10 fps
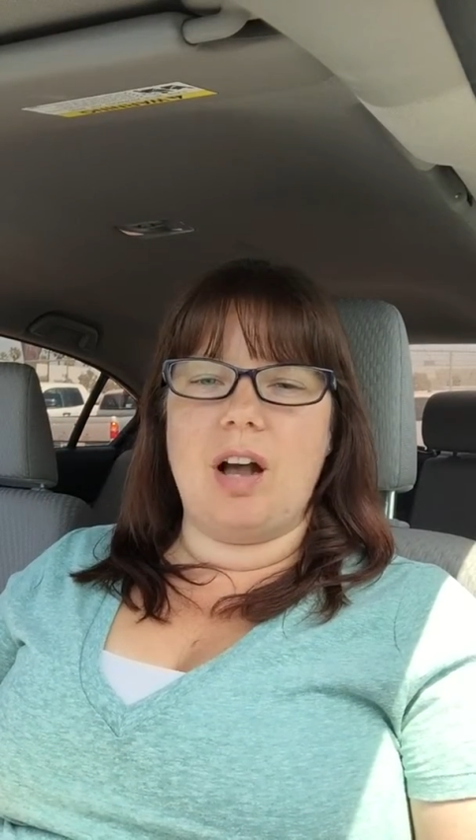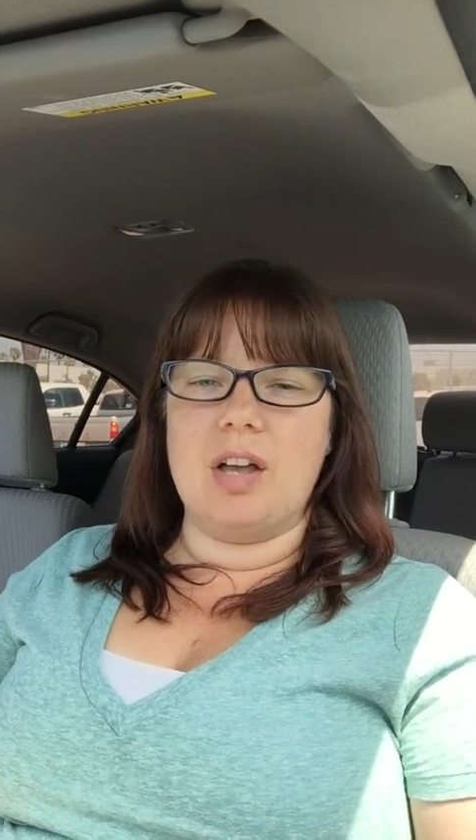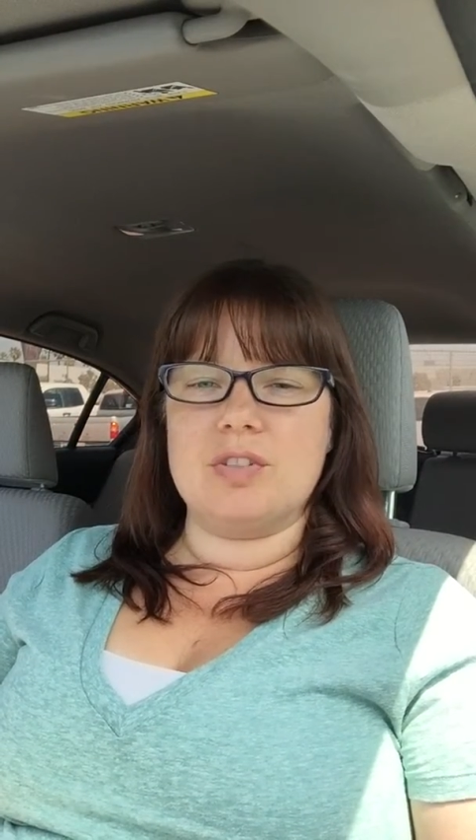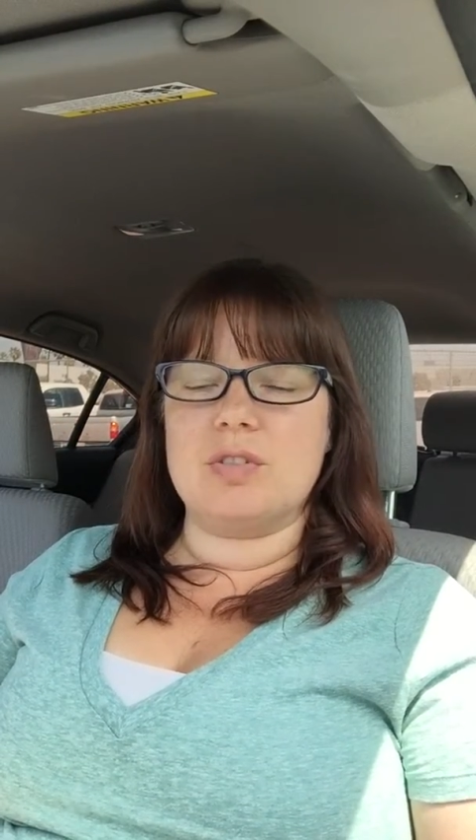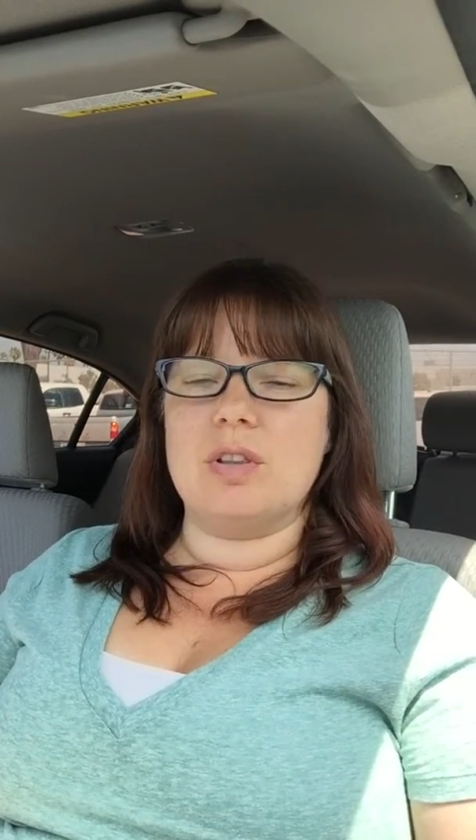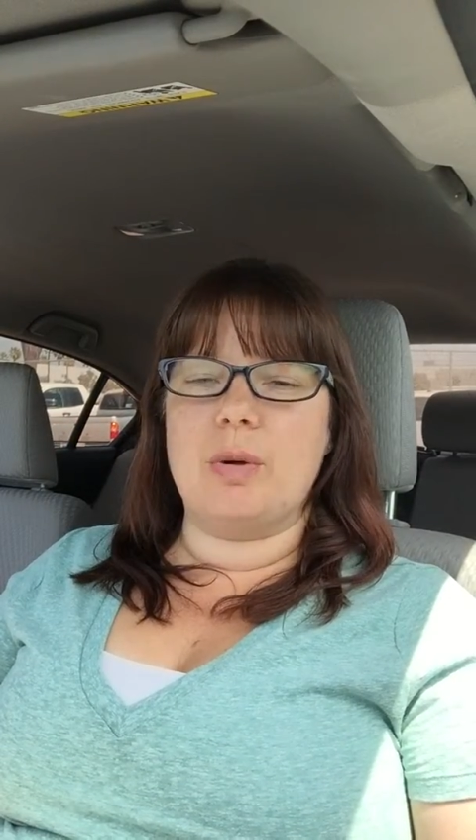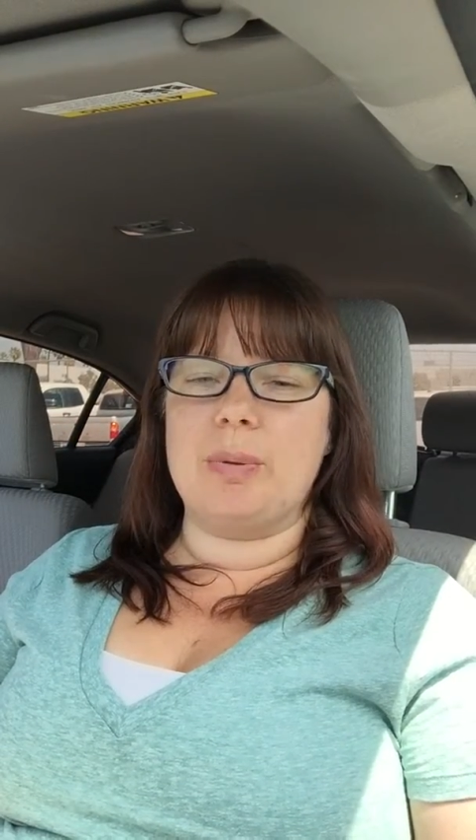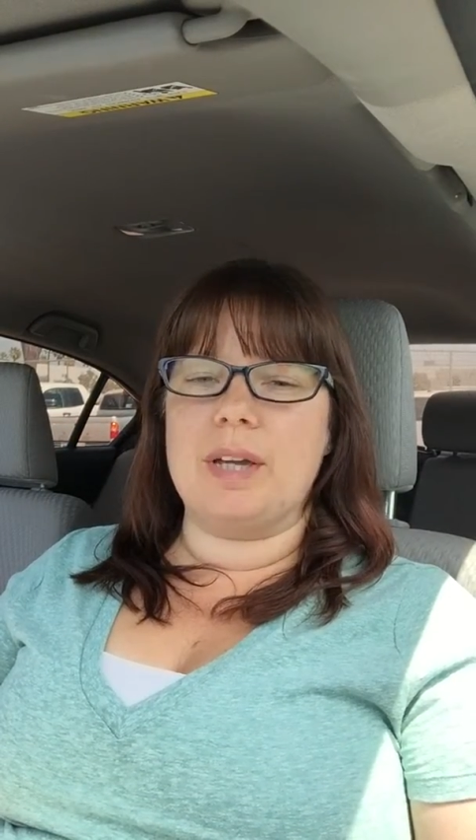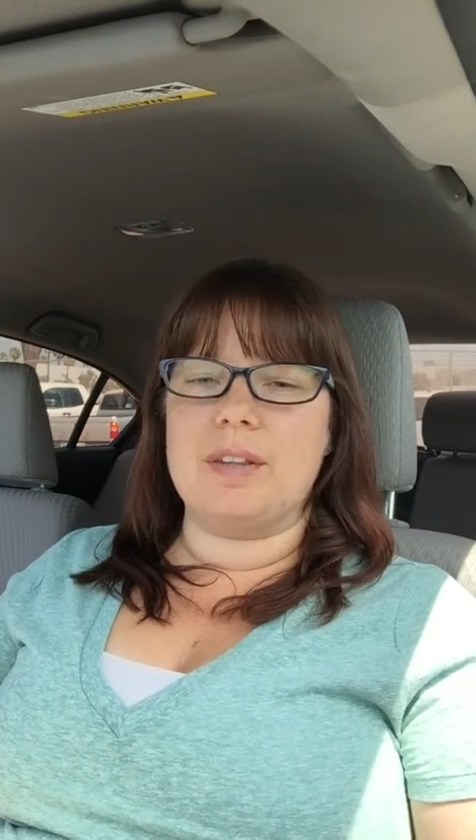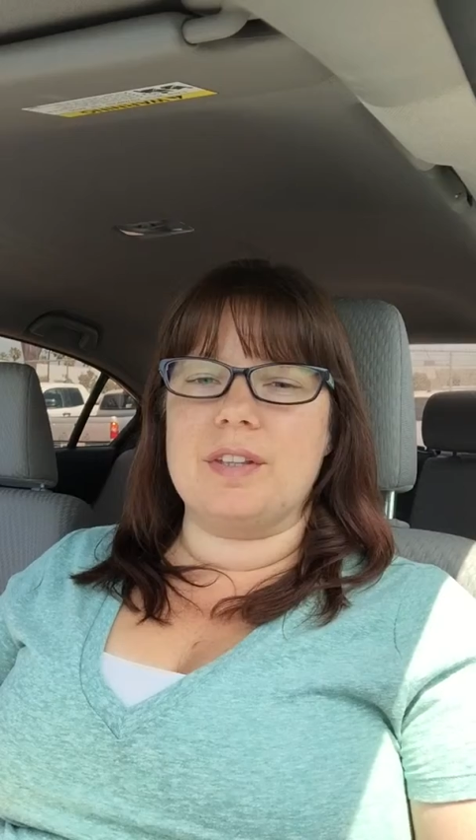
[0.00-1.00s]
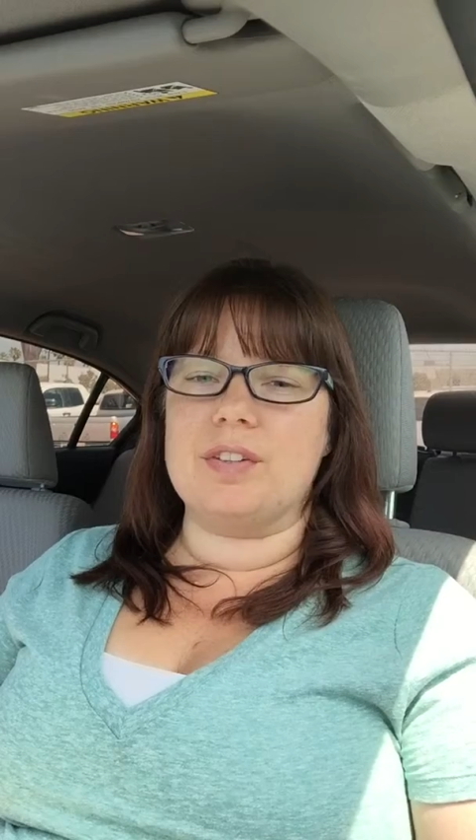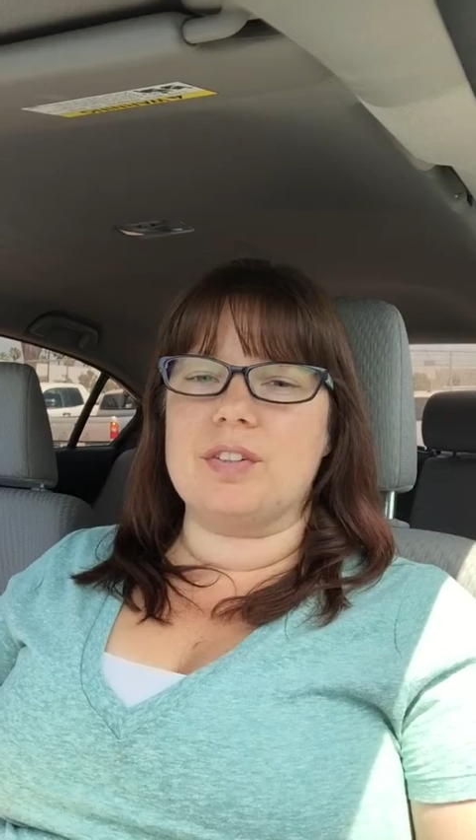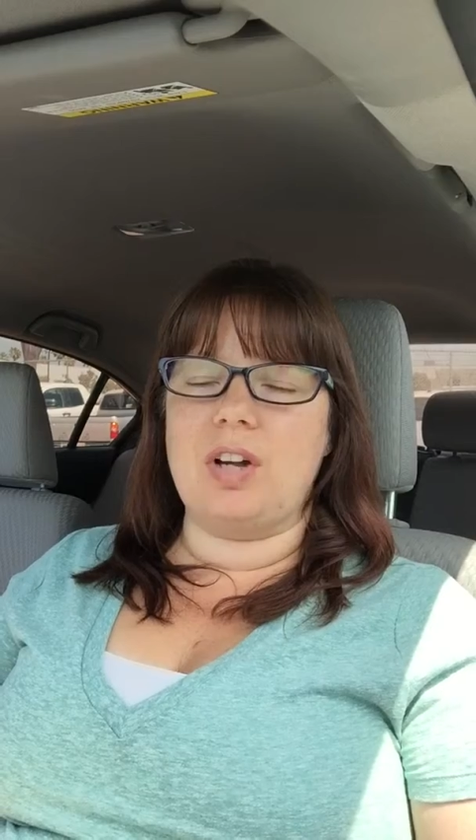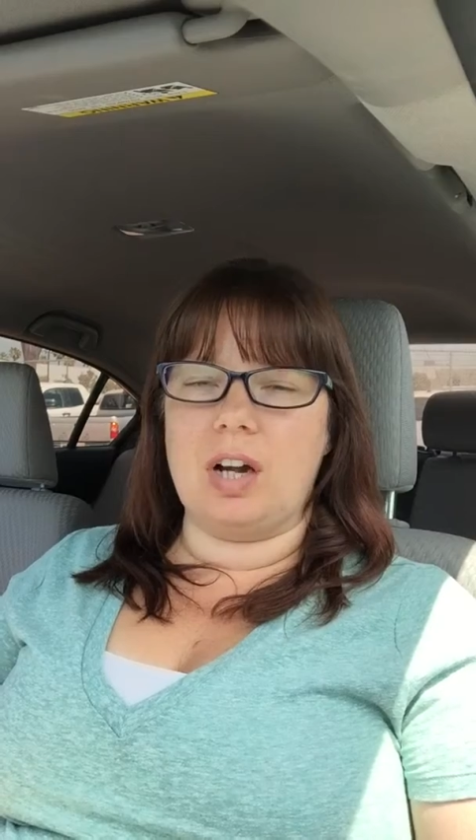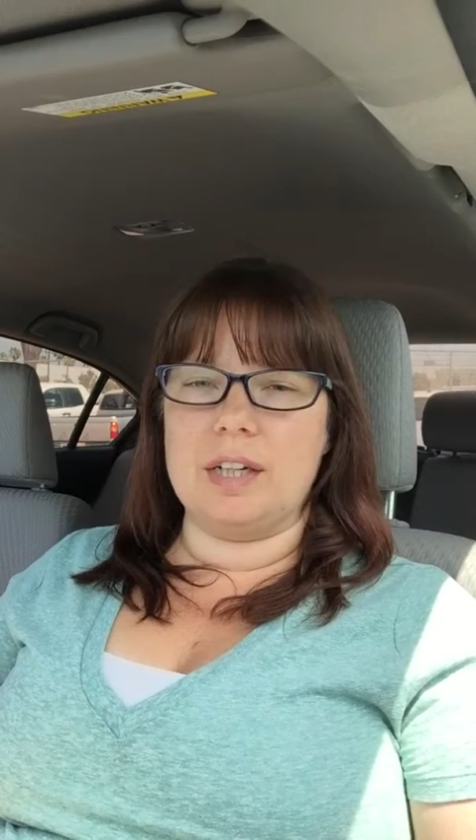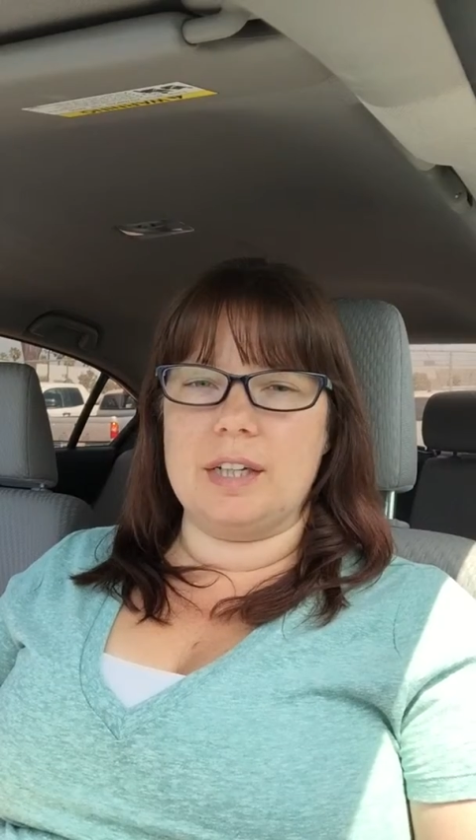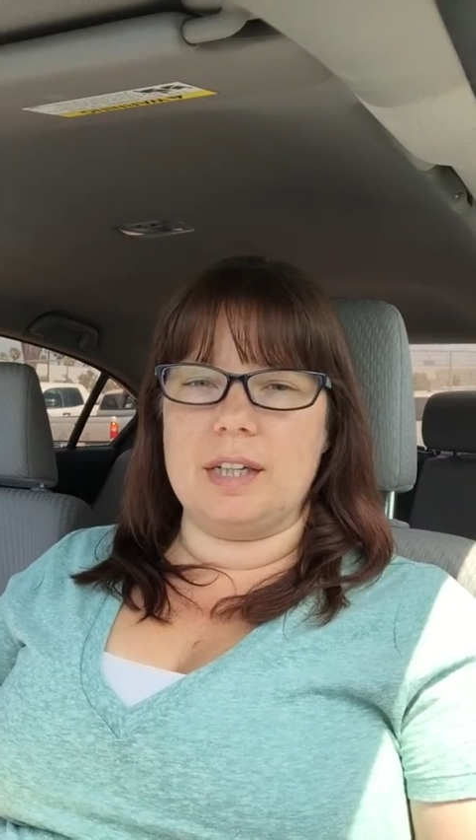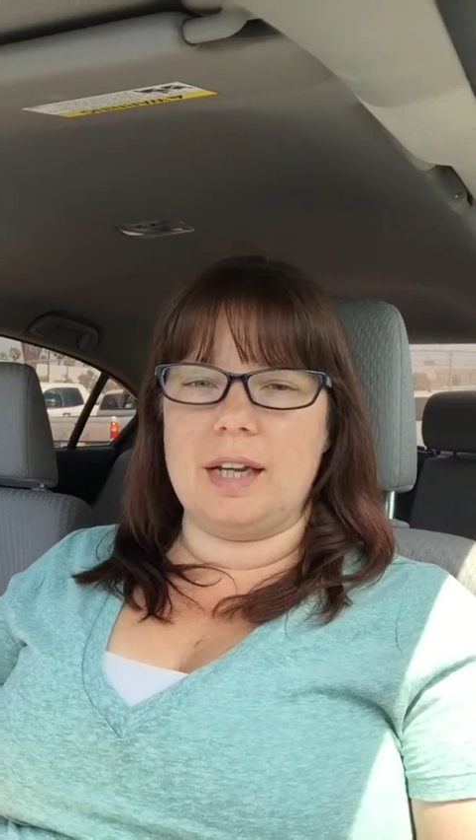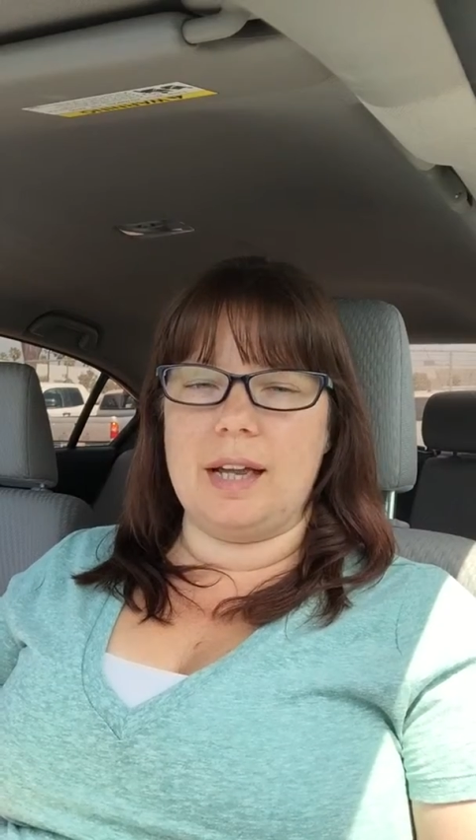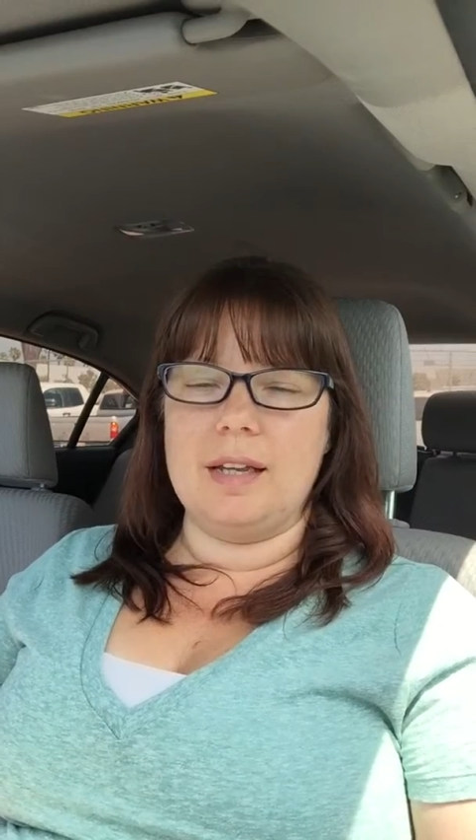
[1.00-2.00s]
Australopithecus
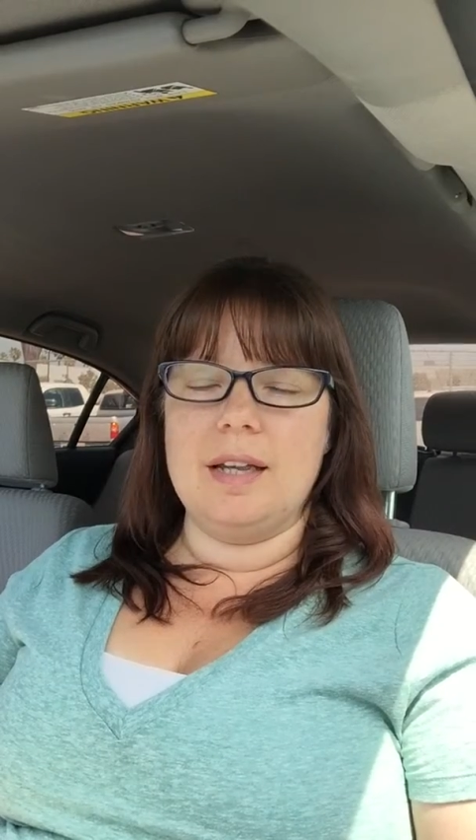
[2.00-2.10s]
Garhi